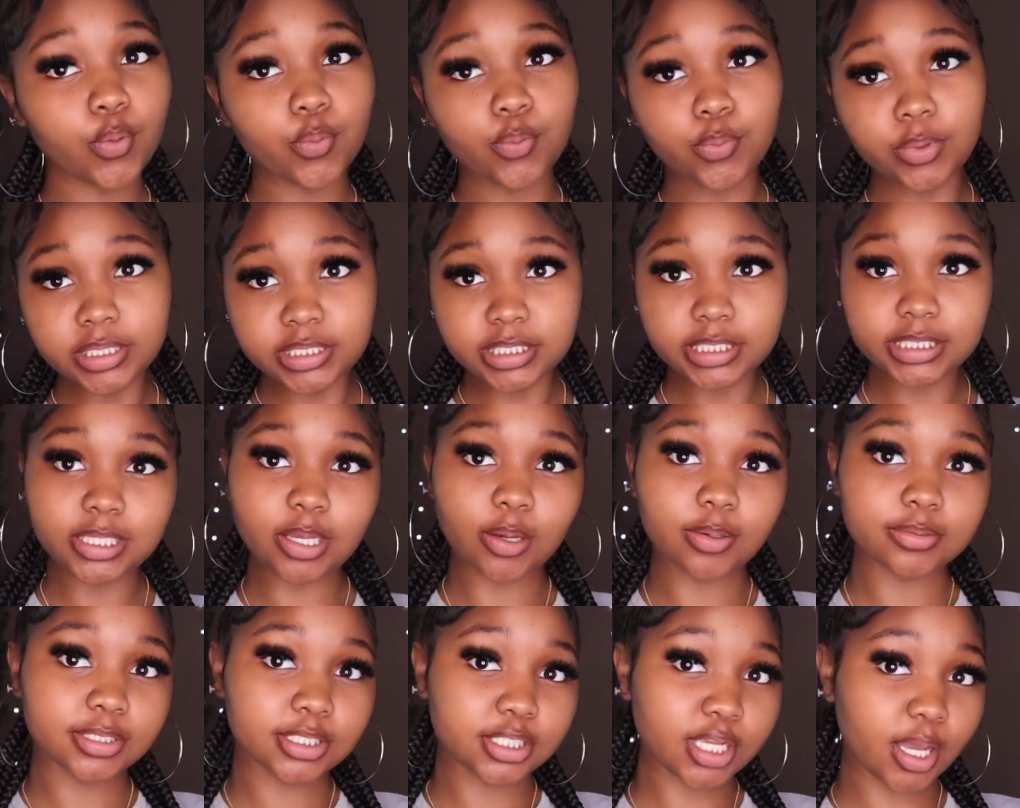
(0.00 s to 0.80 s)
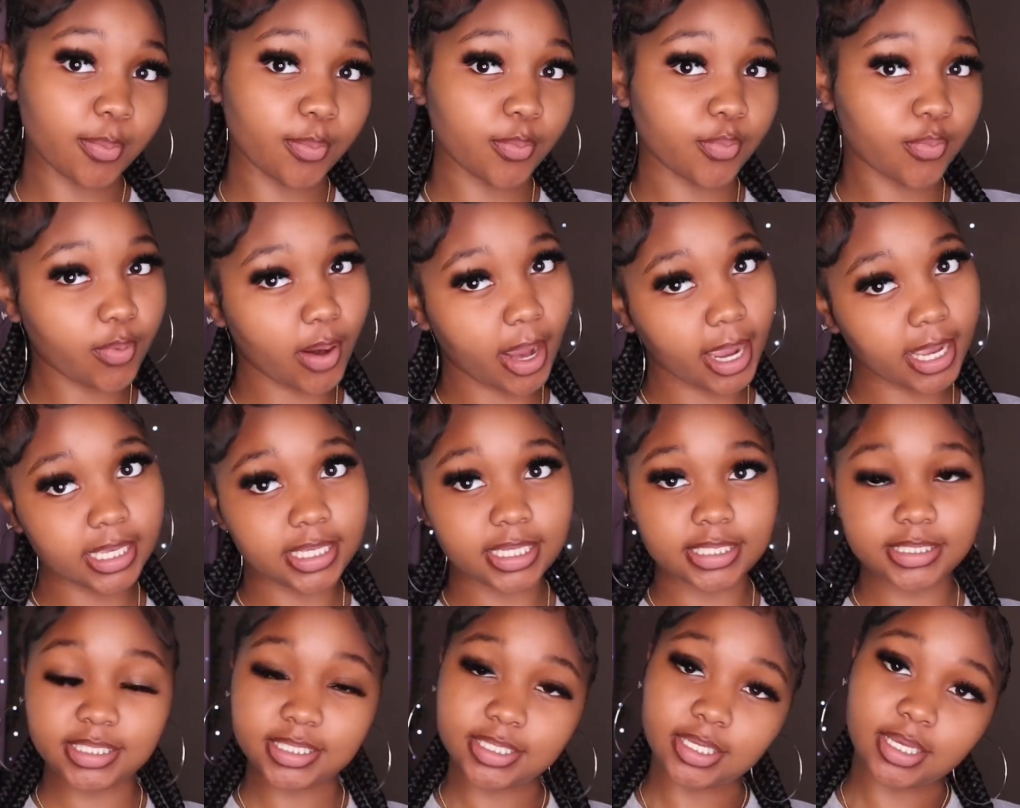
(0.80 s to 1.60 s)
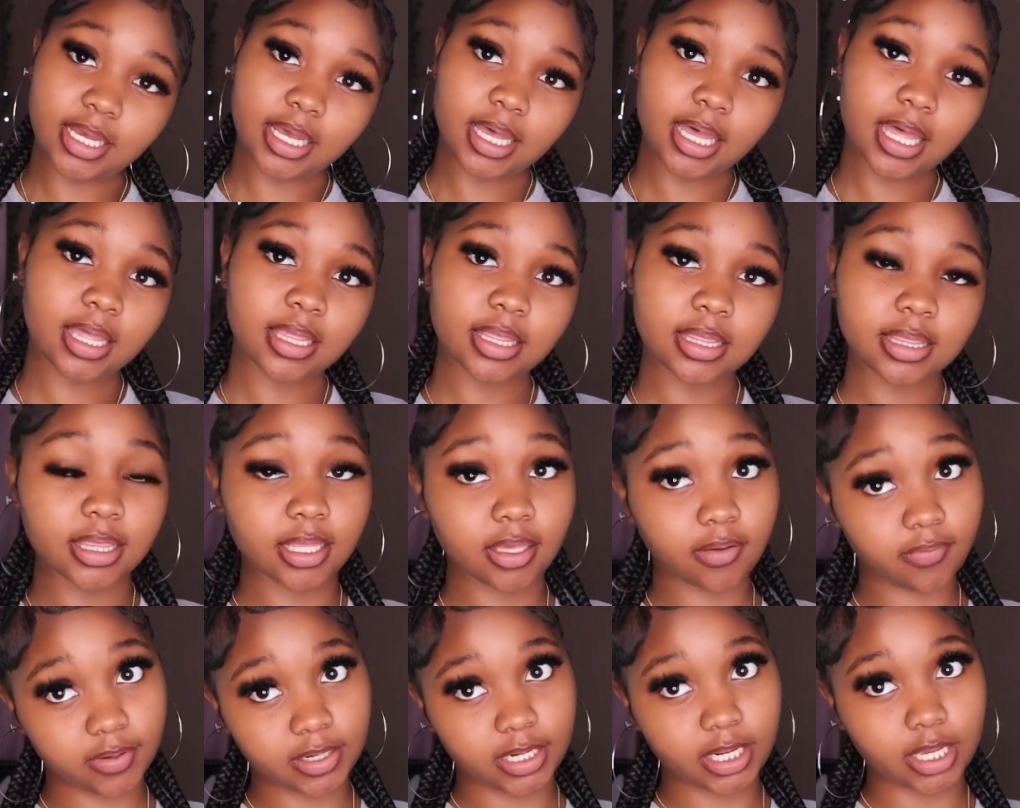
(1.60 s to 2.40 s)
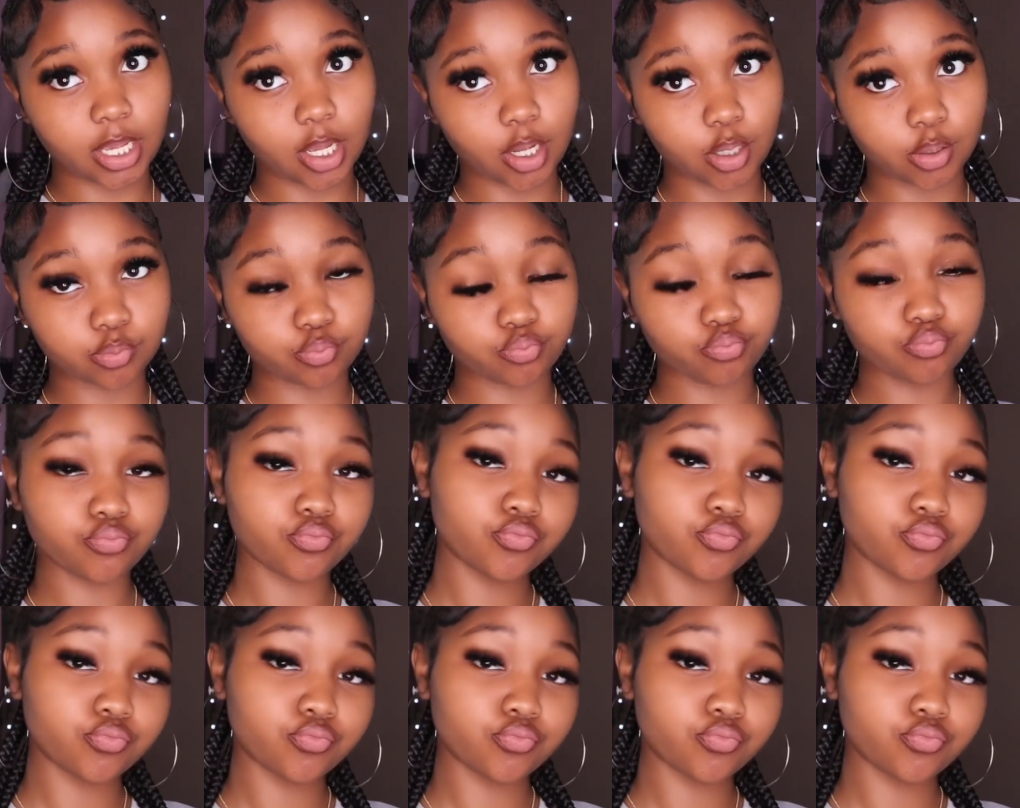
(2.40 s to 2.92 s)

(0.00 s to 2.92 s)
we're just gonna jump right into the video